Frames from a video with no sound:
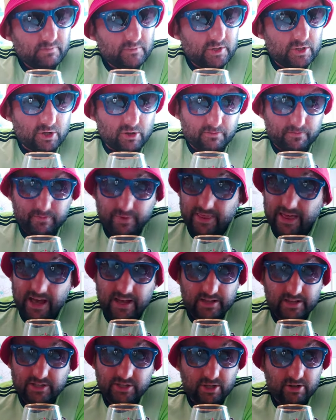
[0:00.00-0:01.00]
So, but
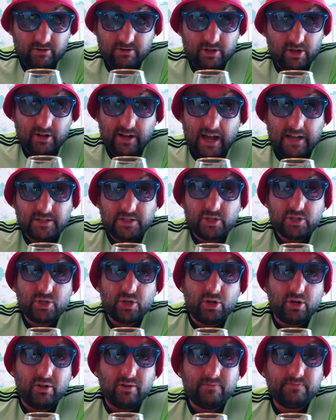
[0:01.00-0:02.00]
that, it's not gassy at
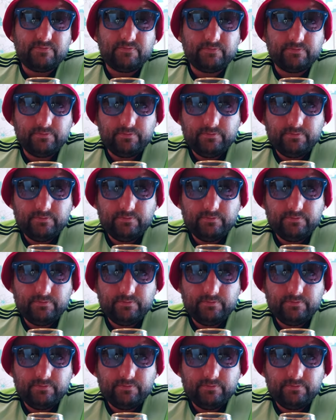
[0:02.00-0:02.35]
all.